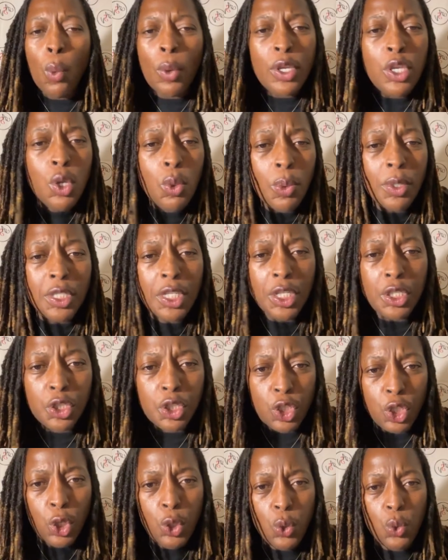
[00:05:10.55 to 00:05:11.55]
when you was
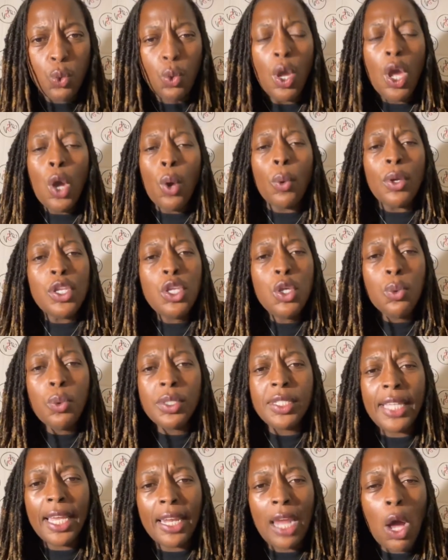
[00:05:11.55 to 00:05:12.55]
in school, when you
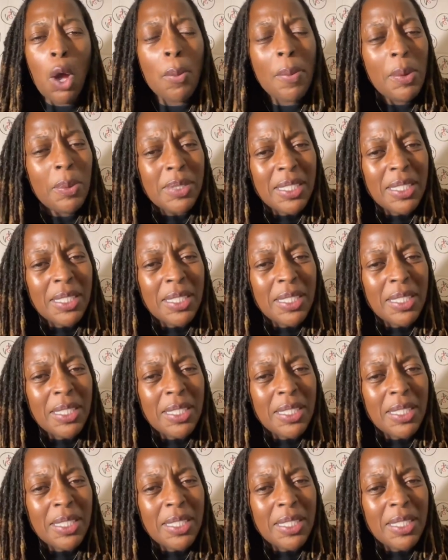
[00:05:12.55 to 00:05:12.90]
was at home.